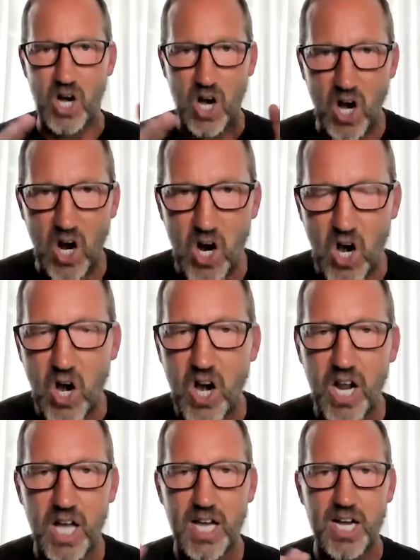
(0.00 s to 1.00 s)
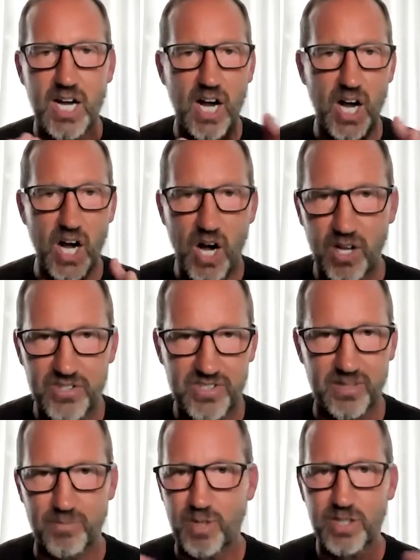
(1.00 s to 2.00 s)
are
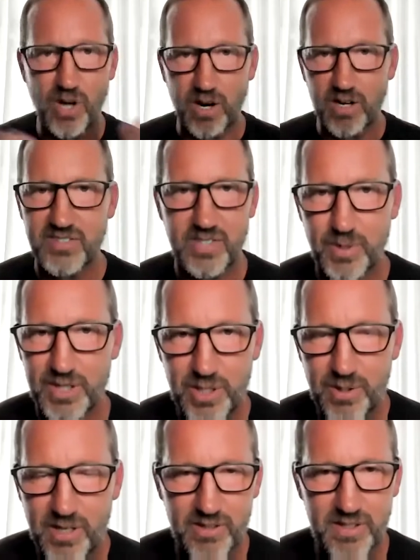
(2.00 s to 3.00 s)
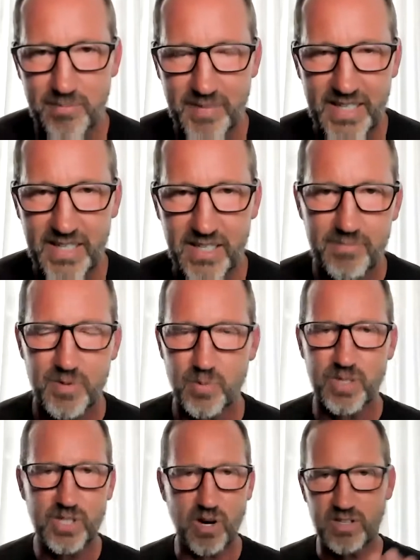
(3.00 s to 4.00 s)
awesome regardless of what you hear in the media
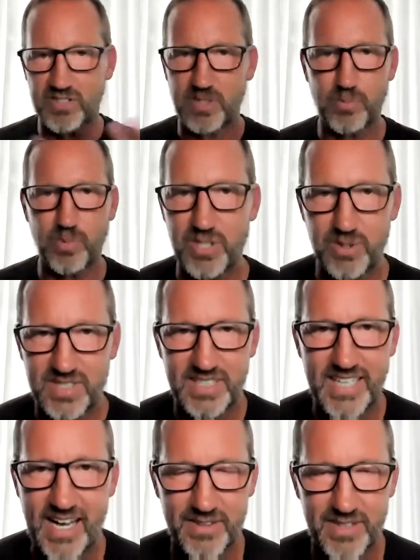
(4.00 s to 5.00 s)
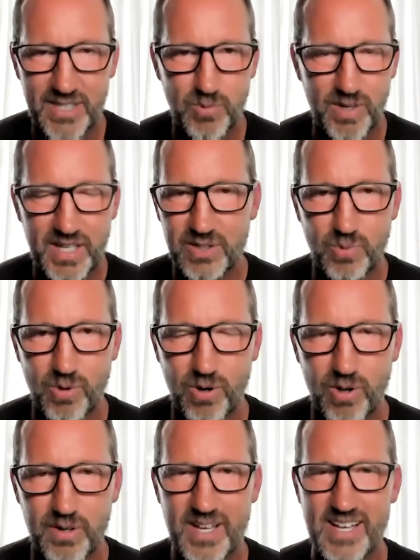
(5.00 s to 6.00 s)
regardless of what you see out in the in the
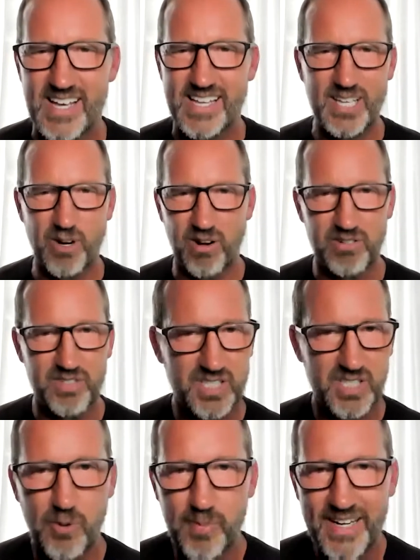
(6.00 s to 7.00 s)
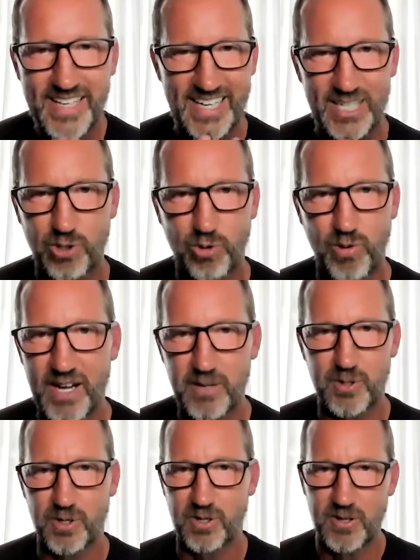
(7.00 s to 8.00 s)
world there are so many
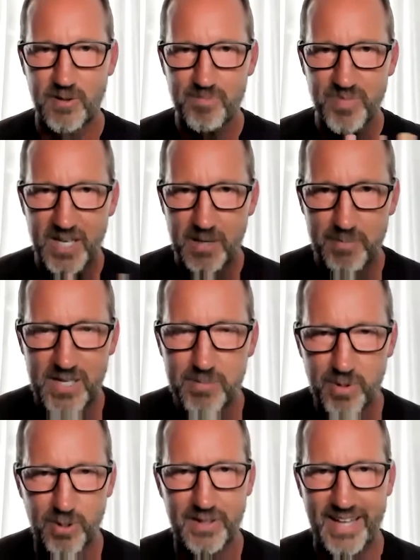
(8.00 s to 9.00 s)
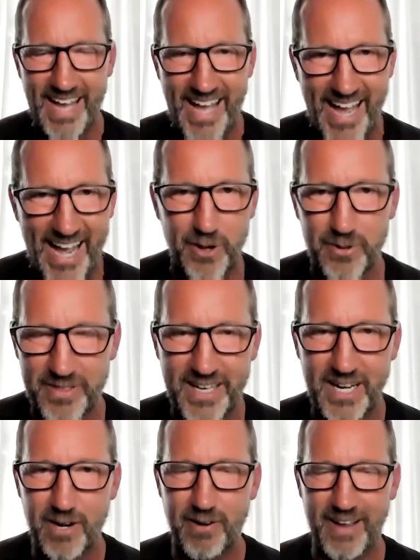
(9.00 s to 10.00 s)
incredible people out
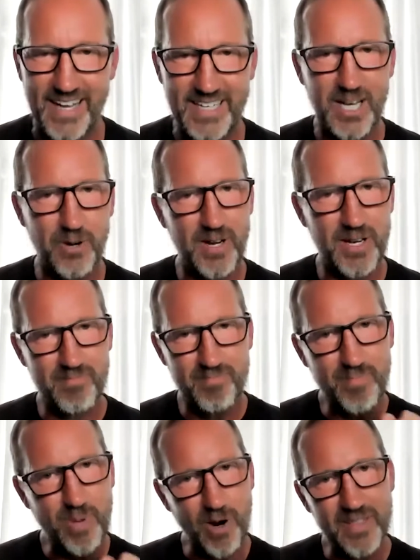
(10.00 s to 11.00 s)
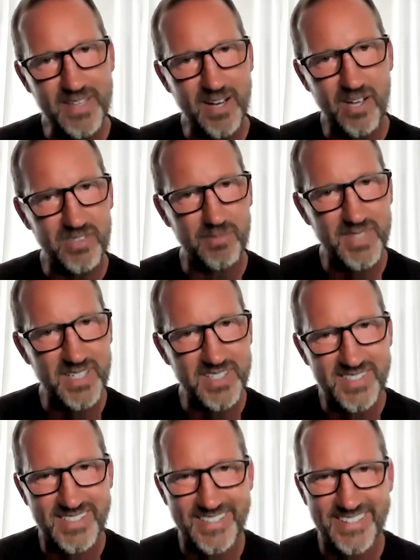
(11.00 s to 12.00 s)
there and you know what part of the awesomeness